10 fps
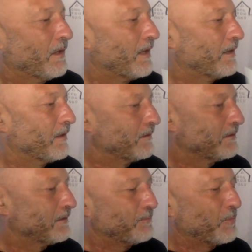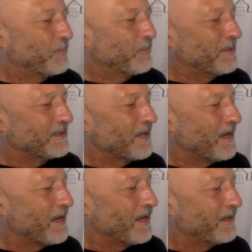and put them
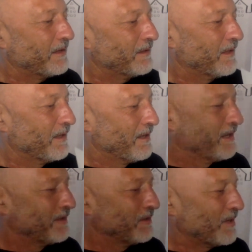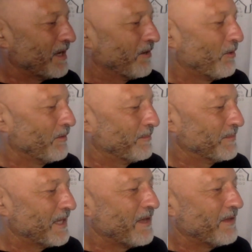inside, and this will kind of hold
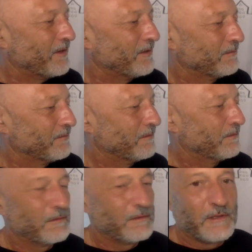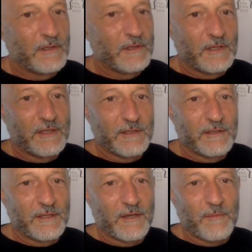them together.
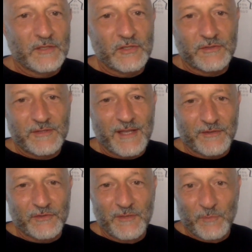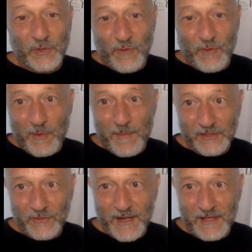You know, a bunch of stuff. You can put a rubber
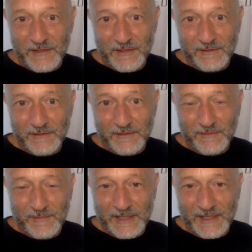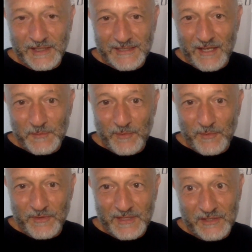band around it, but at least it tells
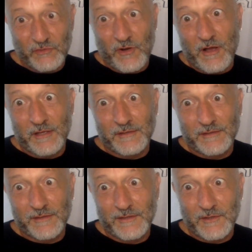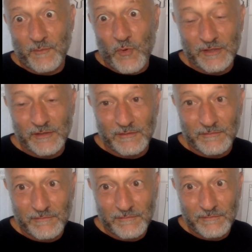people these are drawings, these are
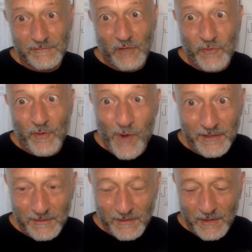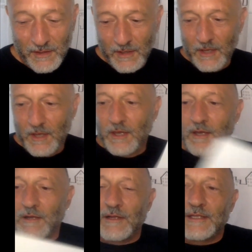important, don't throw them away.
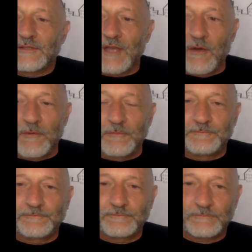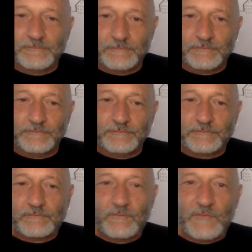All right, so
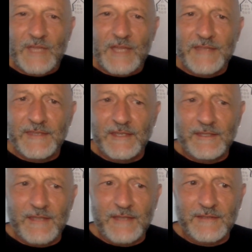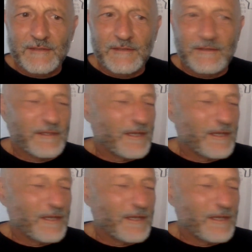I think that's